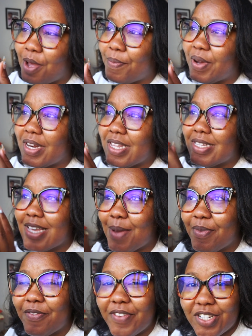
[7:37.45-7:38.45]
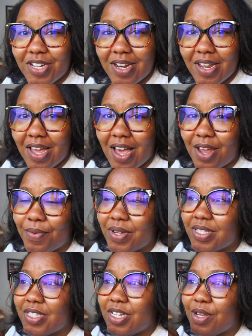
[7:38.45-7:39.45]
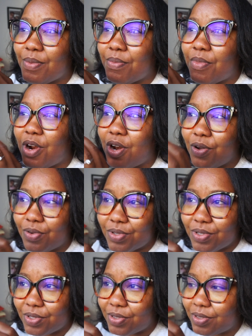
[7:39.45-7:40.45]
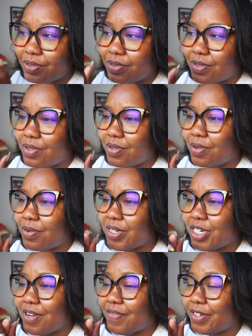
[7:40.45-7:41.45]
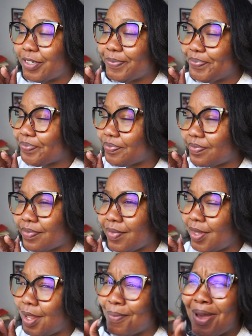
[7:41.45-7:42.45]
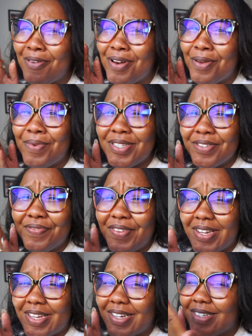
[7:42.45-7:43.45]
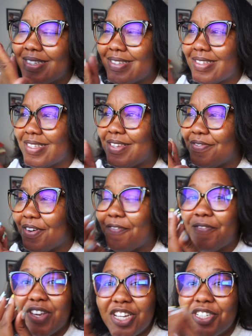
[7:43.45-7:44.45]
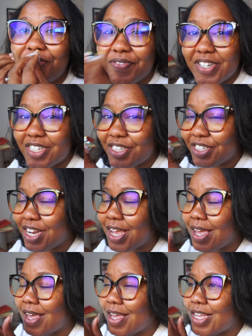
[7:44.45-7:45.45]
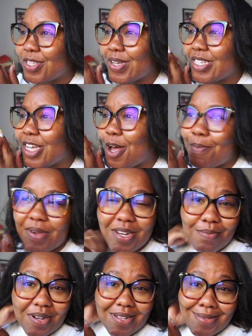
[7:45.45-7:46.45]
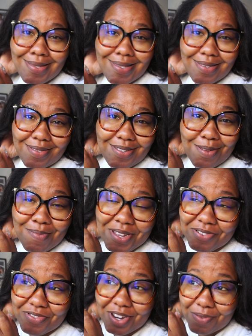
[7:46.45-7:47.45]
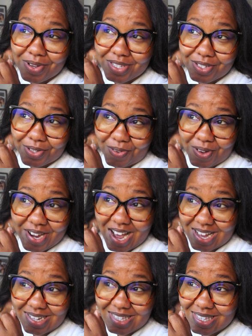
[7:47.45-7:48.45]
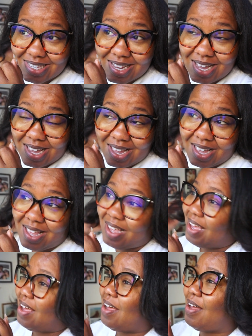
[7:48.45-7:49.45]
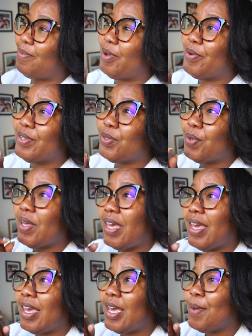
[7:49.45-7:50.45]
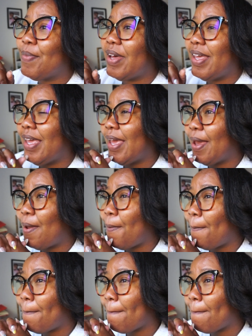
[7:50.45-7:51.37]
But the type of fish that they had was the merluzzo or whichever. But I really wasn't feeling a fish. So I took a meat, but the meat really wasn't all that. It was okay, but yeah.